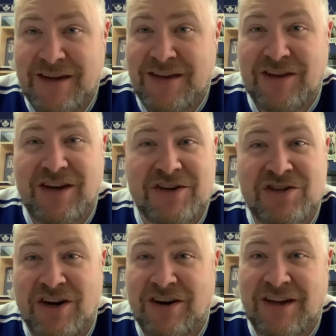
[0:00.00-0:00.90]
And then you got
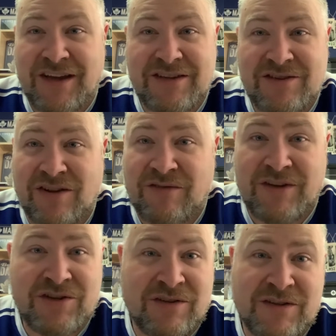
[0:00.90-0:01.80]
Sharik against
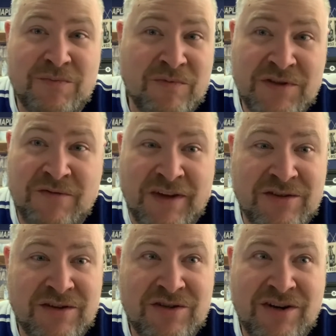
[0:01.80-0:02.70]
Sullivan. And let's
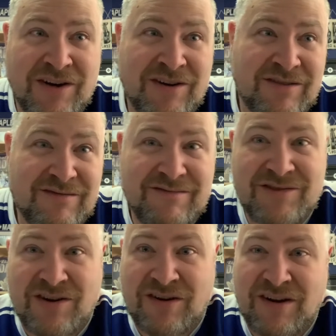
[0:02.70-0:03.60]
face it, Sharik
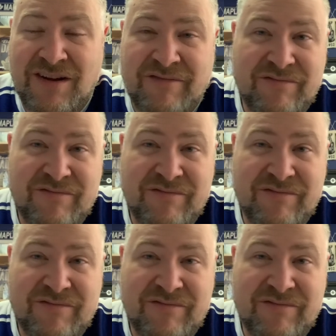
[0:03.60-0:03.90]
started off